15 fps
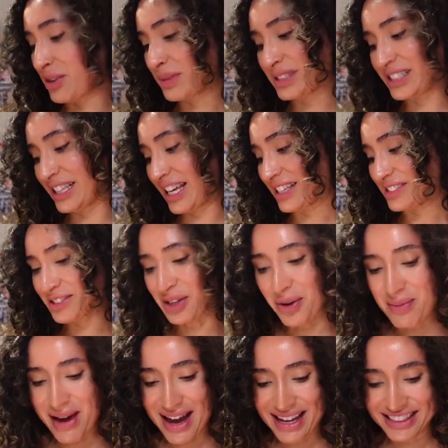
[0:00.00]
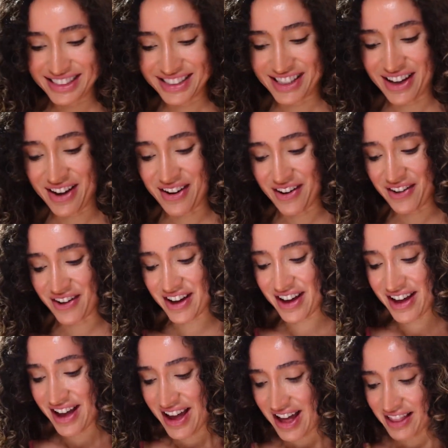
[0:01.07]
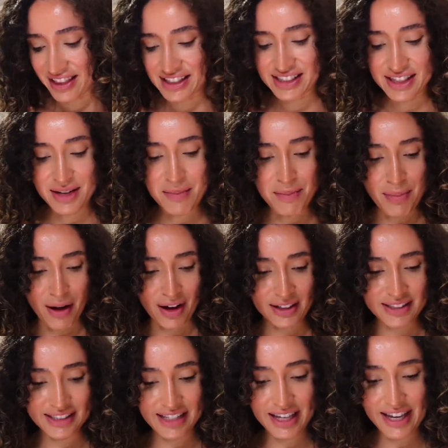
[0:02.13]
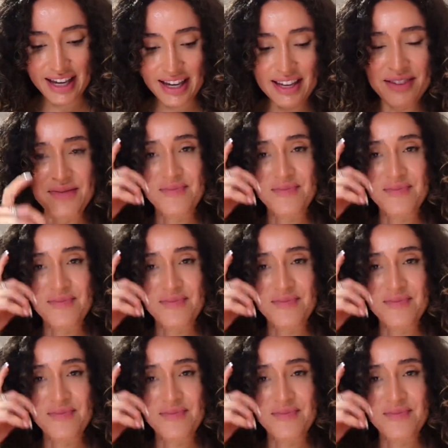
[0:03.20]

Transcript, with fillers: Urban Decay so much. So let's unbox it.